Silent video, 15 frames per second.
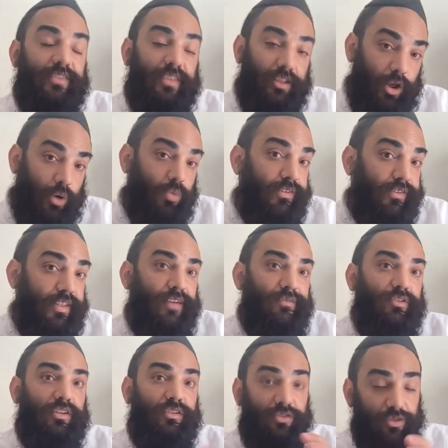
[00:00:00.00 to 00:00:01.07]
that the lowest
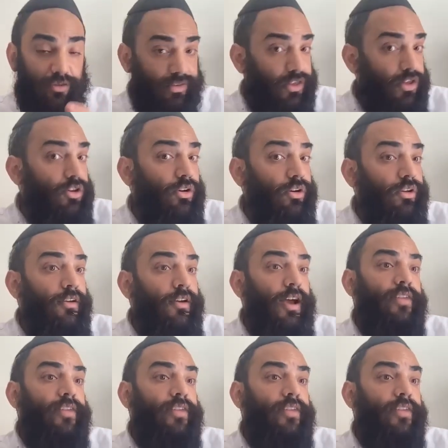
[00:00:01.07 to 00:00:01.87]
level is just the yud,